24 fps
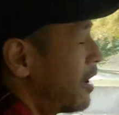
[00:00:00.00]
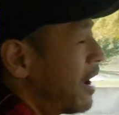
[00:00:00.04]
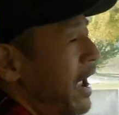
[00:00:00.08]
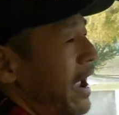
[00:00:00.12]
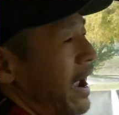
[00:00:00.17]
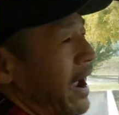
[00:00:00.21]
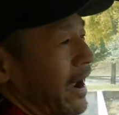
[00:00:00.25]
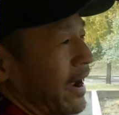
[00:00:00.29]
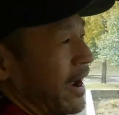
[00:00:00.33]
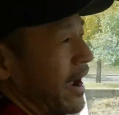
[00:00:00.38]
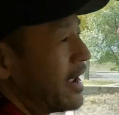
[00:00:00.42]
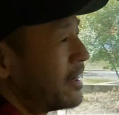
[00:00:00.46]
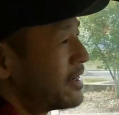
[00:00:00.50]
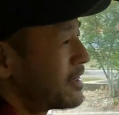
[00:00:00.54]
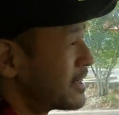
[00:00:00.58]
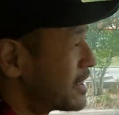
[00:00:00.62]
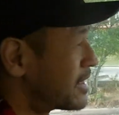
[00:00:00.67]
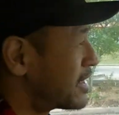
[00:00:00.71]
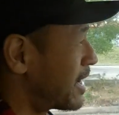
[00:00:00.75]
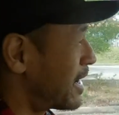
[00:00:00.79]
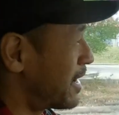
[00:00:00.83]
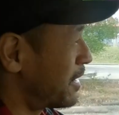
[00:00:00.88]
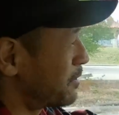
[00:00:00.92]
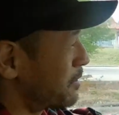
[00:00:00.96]
Hey, I
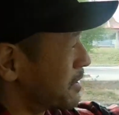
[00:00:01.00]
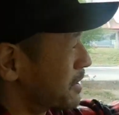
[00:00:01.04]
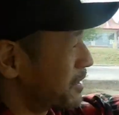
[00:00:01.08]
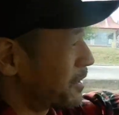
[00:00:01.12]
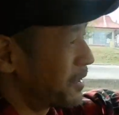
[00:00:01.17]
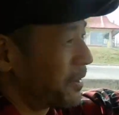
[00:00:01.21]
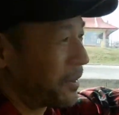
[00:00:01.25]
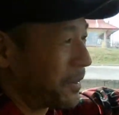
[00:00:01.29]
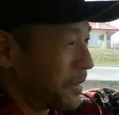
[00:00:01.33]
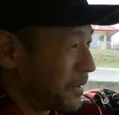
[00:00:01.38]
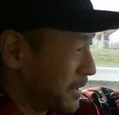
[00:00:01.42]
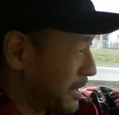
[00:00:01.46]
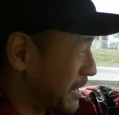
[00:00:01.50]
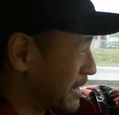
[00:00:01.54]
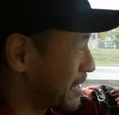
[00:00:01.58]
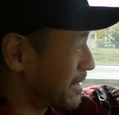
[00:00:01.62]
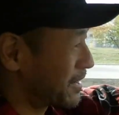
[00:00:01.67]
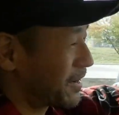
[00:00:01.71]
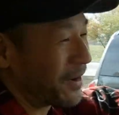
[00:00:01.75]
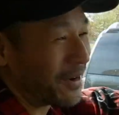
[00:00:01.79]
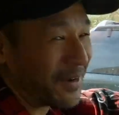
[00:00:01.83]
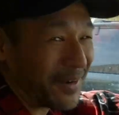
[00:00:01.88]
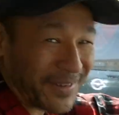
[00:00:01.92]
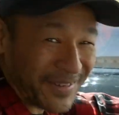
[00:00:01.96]
just said it was cold. It's
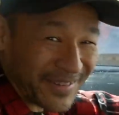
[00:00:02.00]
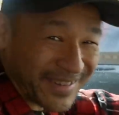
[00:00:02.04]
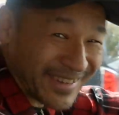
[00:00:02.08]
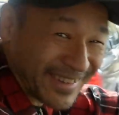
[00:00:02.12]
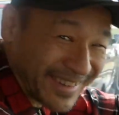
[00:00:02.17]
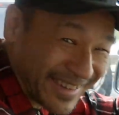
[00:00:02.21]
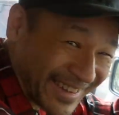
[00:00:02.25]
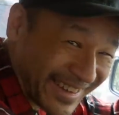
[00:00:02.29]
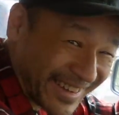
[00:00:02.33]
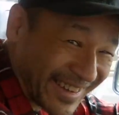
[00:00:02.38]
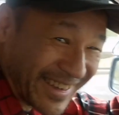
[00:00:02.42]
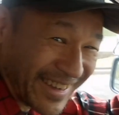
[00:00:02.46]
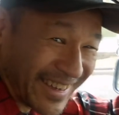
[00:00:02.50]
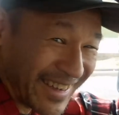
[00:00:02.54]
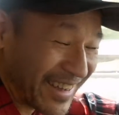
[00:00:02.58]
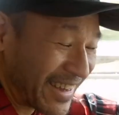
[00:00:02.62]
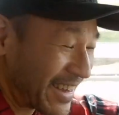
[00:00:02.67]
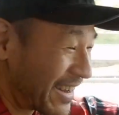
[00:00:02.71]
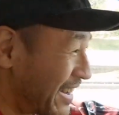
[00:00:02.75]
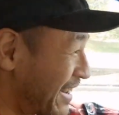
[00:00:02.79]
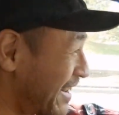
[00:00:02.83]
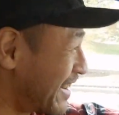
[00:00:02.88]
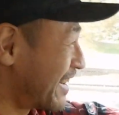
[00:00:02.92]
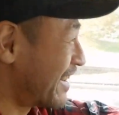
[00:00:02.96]
cold. Okay.
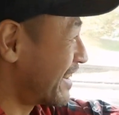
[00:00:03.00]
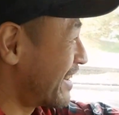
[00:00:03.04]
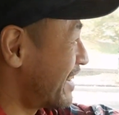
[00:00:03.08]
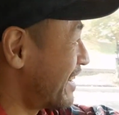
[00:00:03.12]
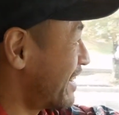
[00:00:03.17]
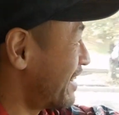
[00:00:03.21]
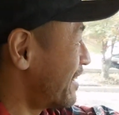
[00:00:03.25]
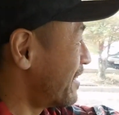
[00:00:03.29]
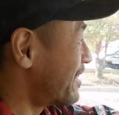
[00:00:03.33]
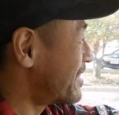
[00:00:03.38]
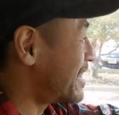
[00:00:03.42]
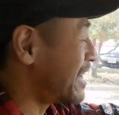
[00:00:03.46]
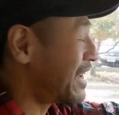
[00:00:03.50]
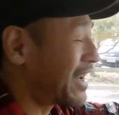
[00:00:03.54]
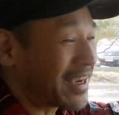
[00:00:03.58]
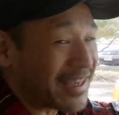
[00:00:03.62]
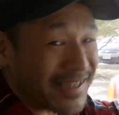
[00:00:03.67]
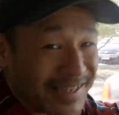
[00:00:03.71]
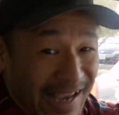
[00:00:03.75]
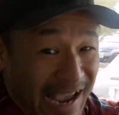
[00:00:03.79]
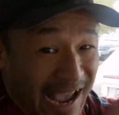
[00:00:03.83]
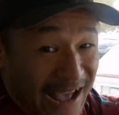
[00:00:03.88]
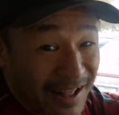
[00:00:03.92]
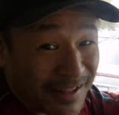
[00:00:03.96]
See,
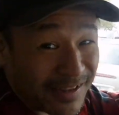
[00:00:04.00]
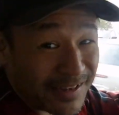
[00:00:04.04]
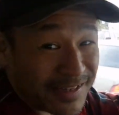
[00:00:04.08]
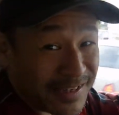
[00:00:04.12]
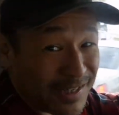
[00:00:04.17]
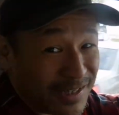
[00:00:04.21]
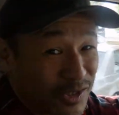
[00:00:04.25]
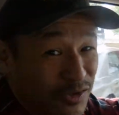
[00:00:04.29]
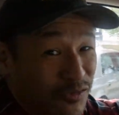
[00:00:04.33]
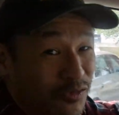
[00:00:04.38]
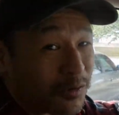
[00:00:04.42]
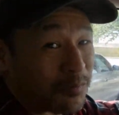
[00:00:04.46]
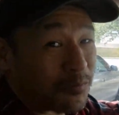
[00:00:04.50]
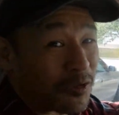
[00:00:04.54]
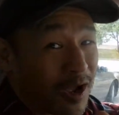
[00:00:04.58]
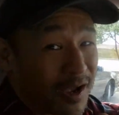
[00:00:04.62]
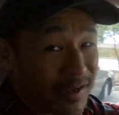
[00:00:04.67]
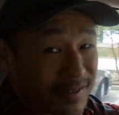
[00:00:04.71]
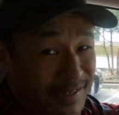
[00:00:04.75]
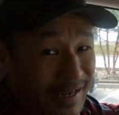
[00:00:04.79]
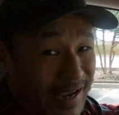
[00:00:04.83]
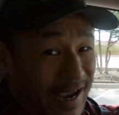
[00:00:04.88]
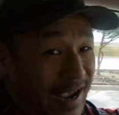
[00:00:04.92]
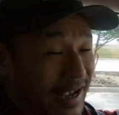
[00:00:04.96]
because Allison's from
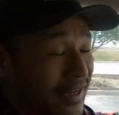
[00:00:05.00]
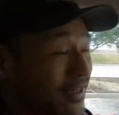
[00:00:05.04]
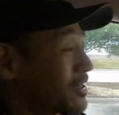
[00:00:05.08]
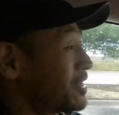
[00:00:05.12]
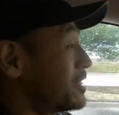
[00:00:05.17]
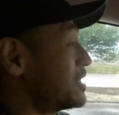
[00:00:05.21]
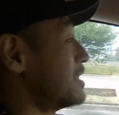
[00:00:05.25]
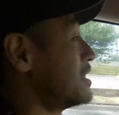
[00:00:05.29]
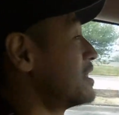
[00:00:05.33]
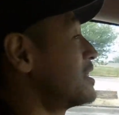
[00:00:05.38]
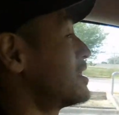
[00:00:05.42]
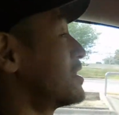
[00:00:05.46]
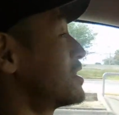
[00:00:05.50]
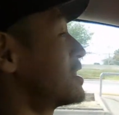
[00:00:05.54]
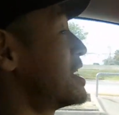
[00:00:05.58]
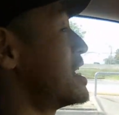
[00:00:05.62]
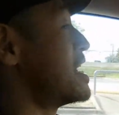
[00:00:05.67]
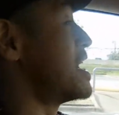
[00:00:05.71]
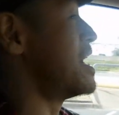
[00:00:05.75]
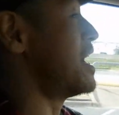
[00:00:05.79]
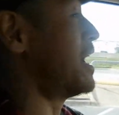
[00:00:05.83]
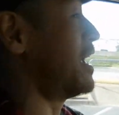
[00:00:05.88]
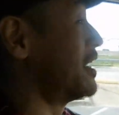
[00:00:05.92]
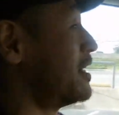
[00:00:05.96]
Los Angeles,
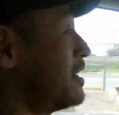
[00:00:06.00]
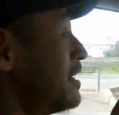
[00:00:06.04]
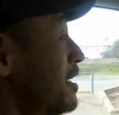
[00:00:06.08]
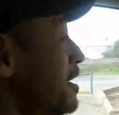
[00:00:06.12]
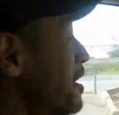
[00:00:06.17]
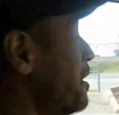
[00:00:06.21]
okay? And